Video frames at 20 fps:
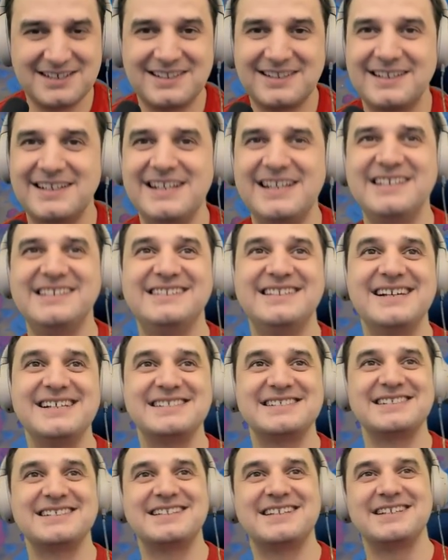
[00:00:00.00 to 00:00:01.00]
really
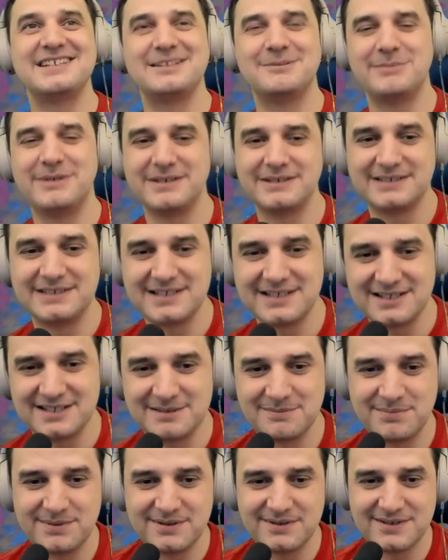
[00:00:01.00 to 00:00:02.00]
doesn't care about the
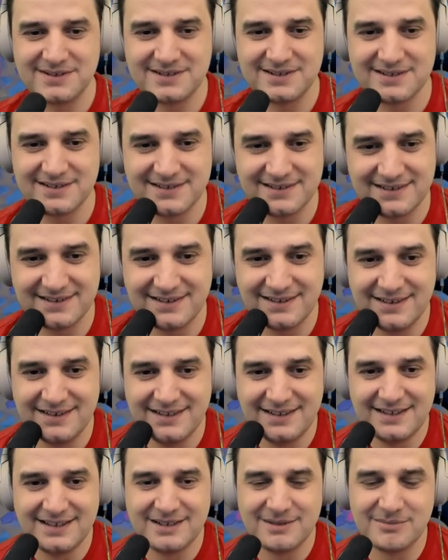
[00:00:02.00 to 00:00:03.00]
CPU, seriously.
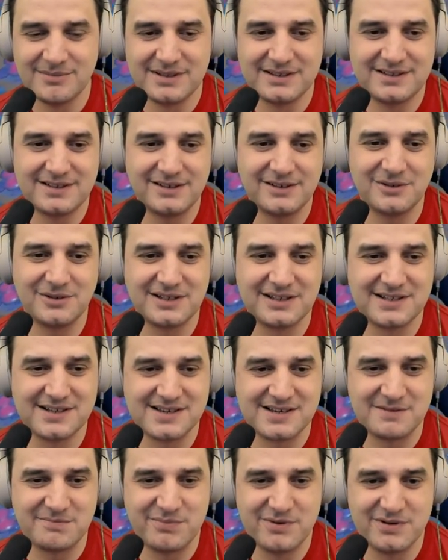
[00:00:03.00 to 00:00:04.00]
But look at the
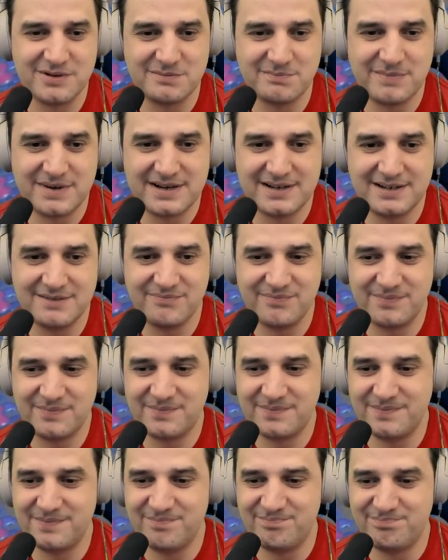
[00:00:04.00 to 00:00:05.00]
CPU, it's barely,
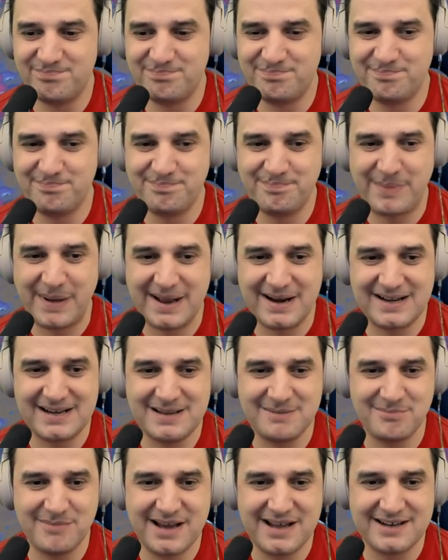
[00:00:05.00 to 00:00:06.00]
barely
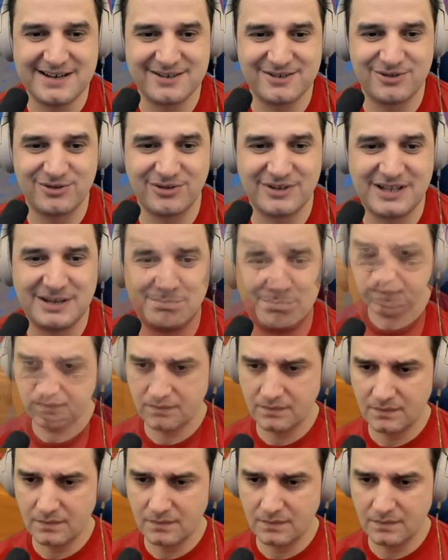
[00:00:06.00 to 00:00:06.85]
managed to keep up